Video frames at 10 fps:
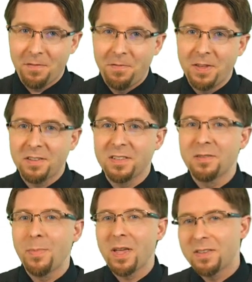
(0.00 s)

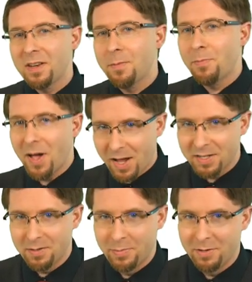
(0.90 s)
Physics makes it
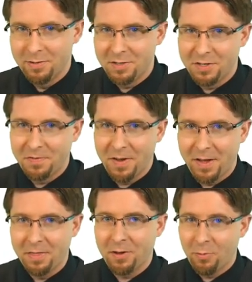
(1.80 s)
impossible to
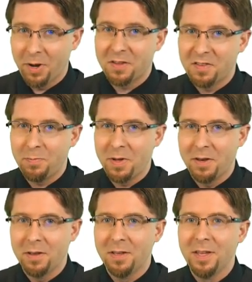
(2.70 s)
find the correct
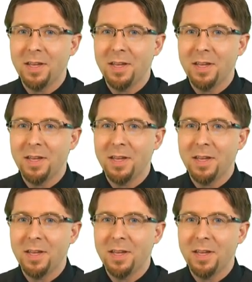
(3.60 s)
speed,